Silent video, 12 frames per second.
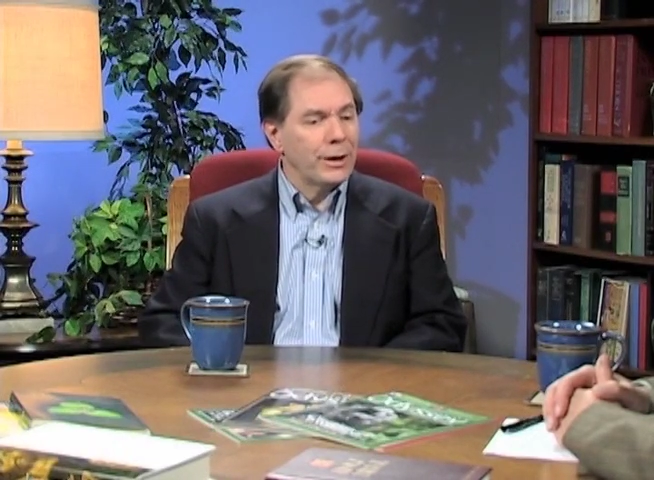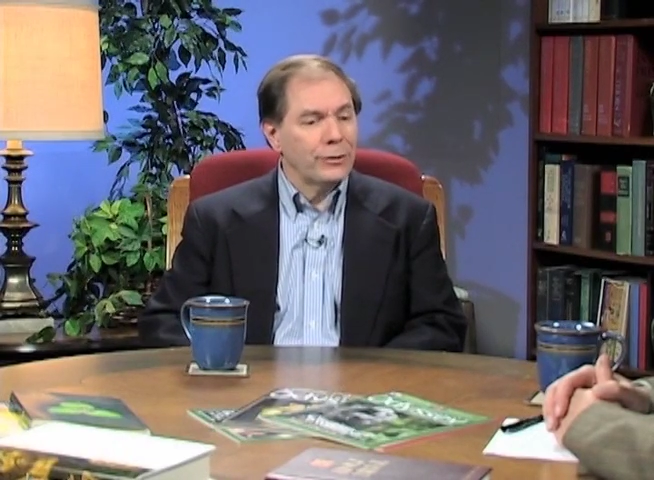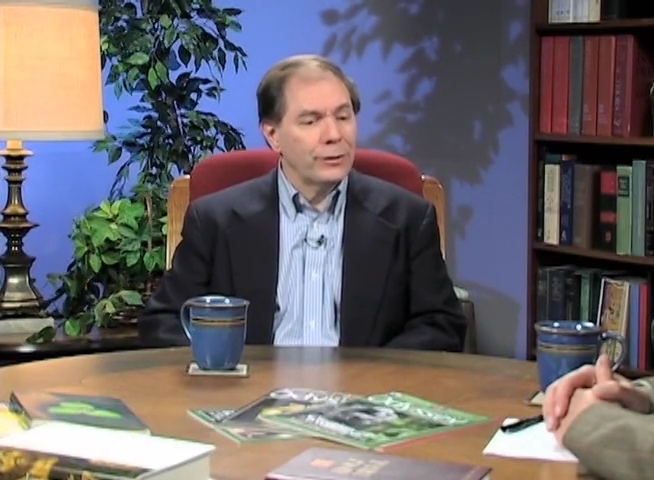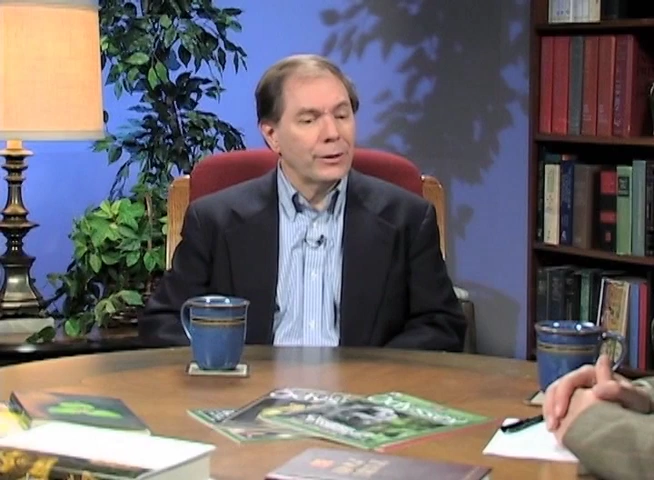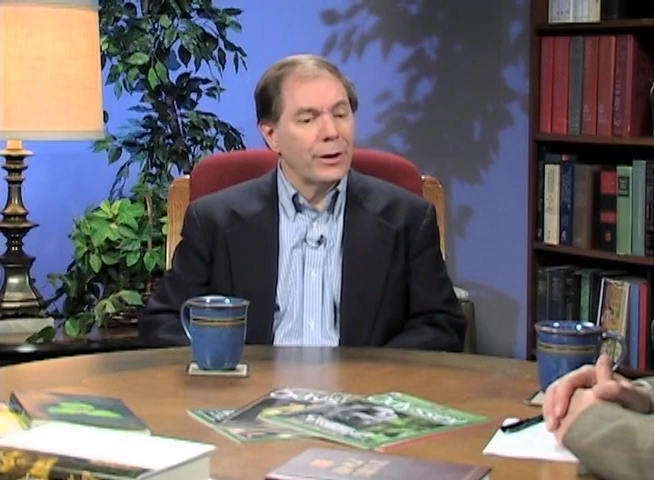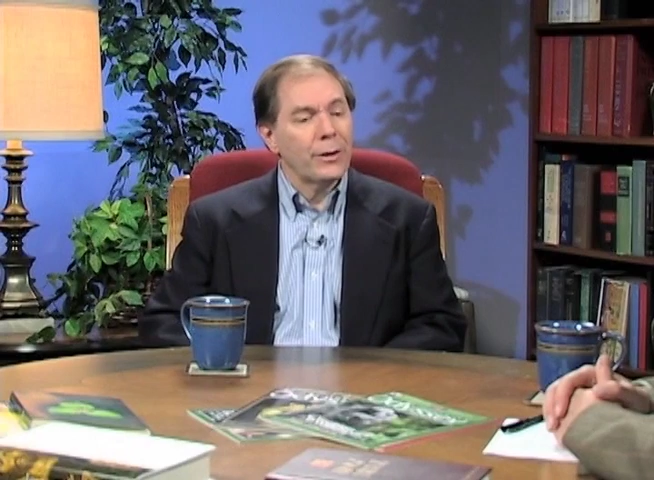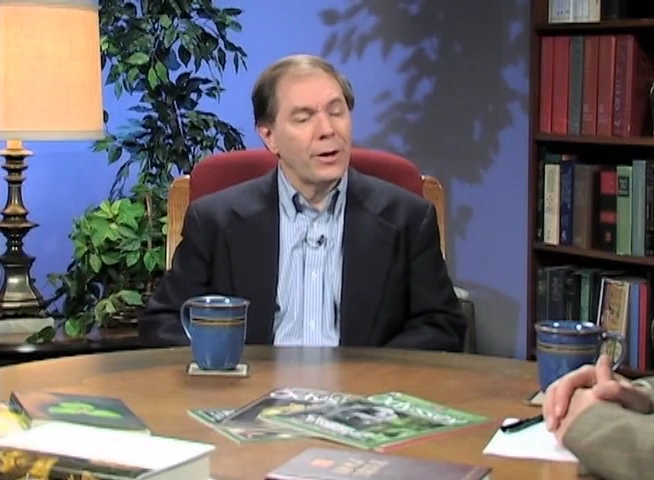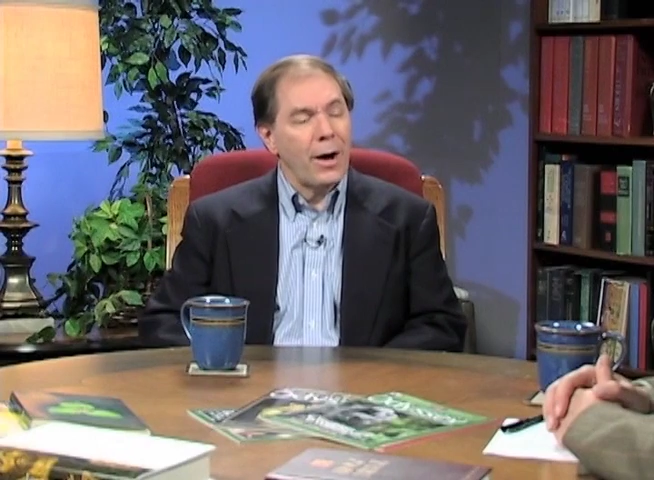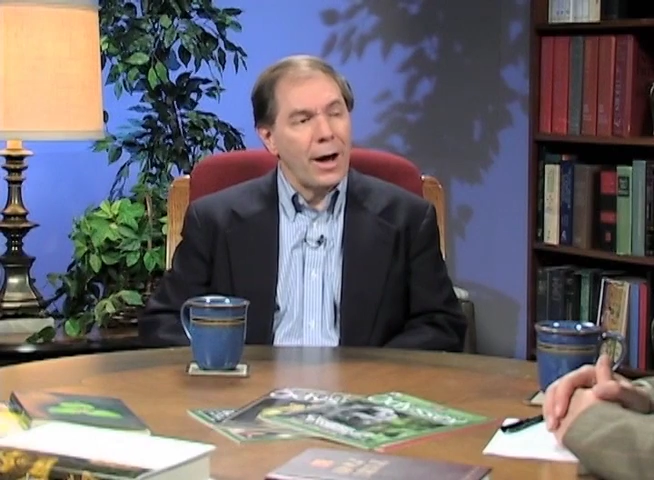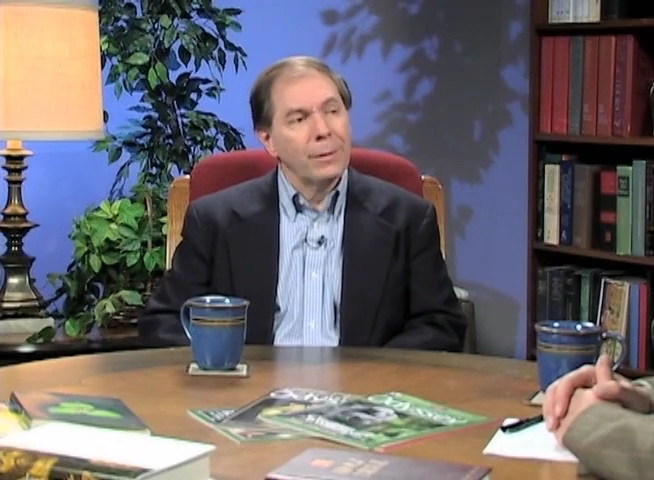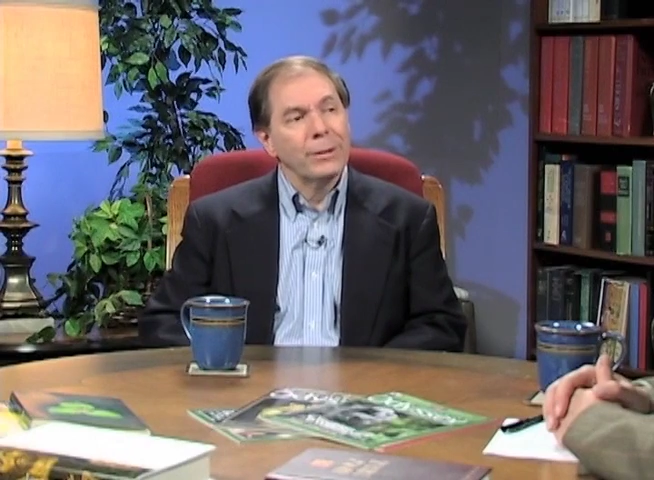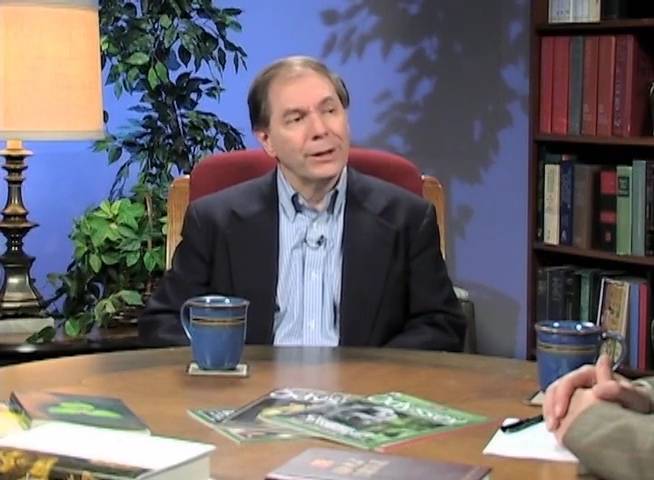yes, there are
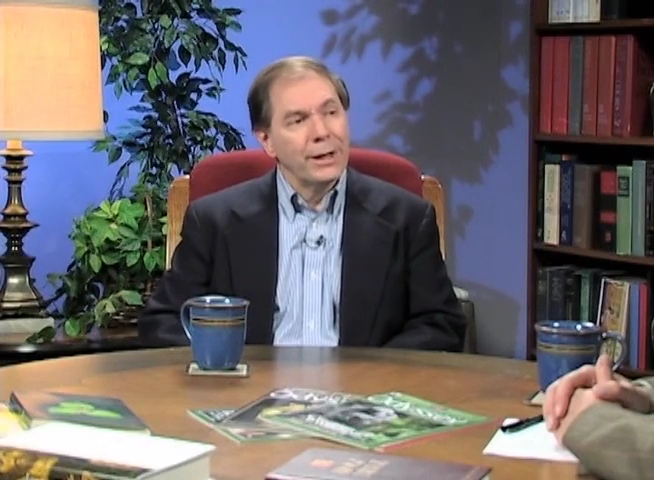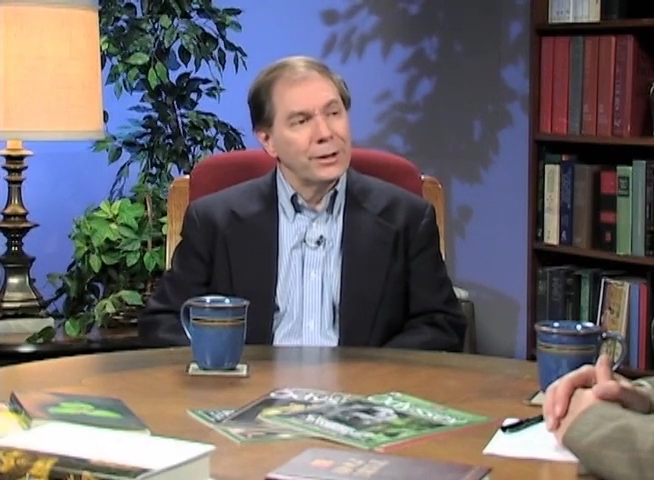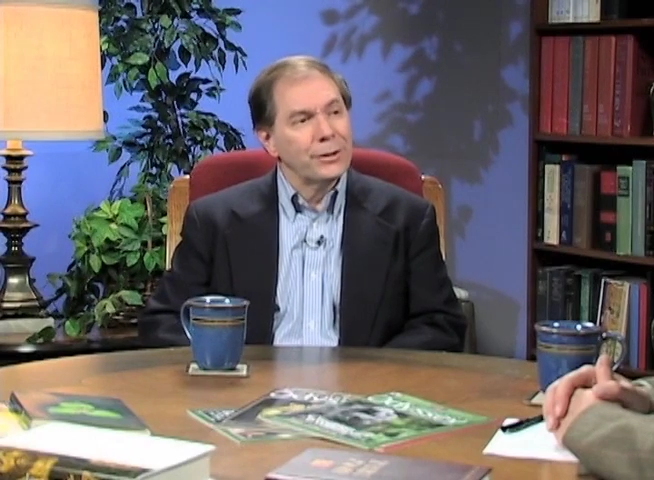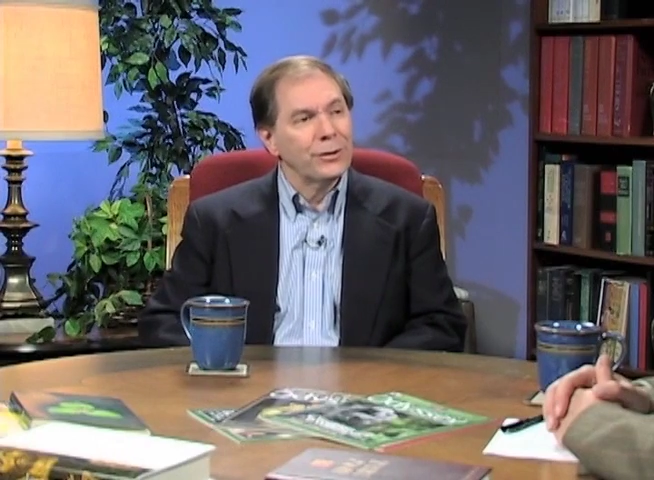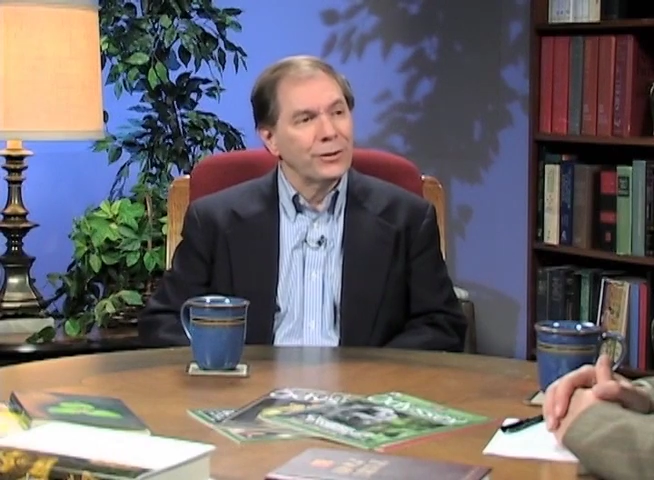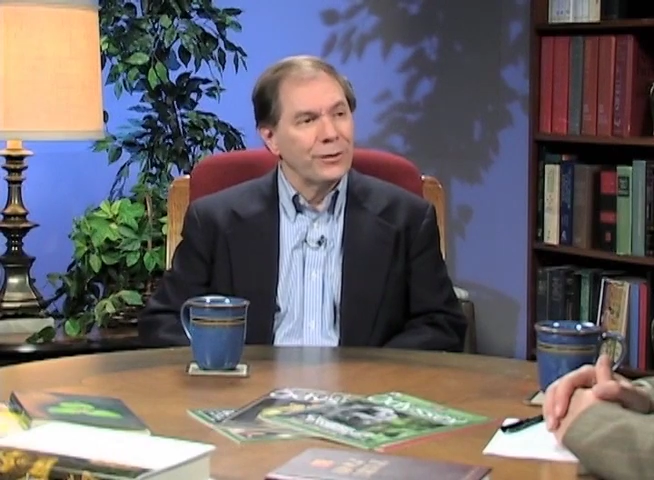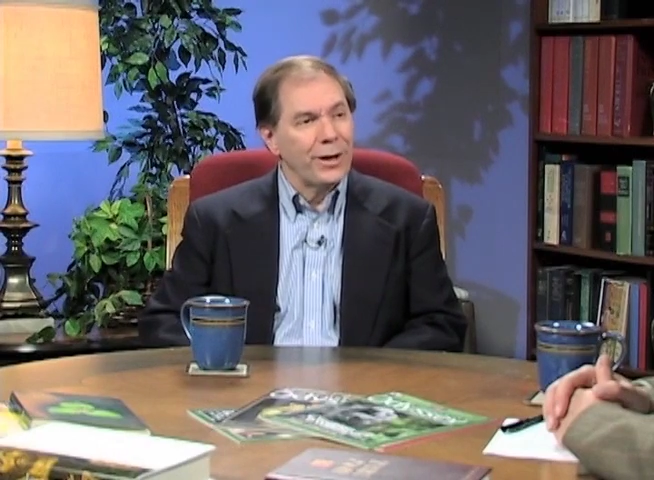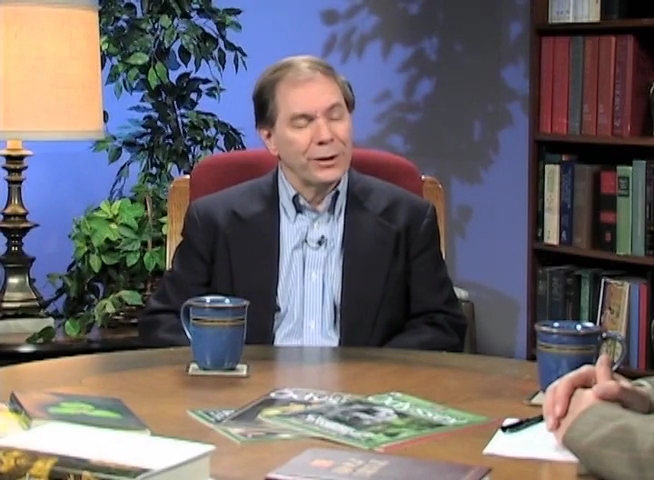the obligations of